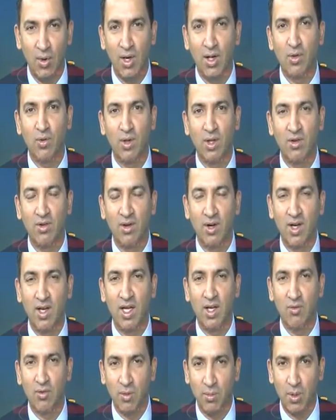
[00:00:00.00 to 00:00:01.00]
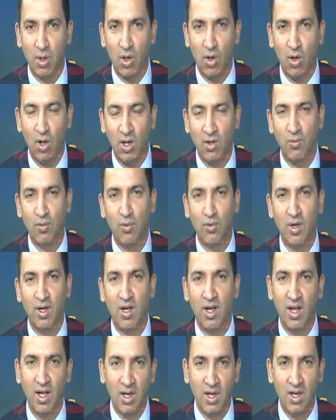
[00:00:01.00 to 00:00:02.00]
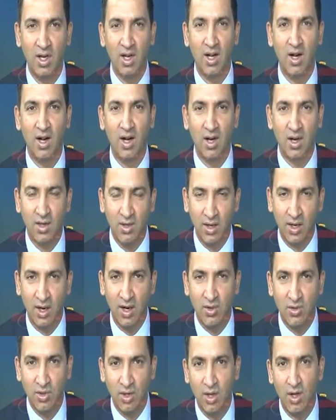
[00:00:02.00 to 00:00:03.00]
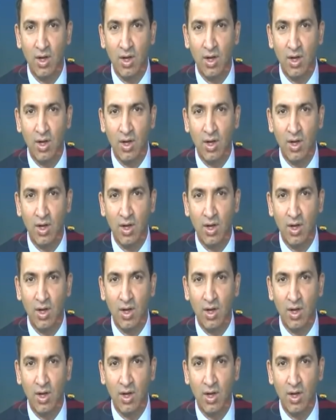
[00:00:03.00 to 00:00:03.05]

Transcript: and you can certainly give them a call if you need any tickets.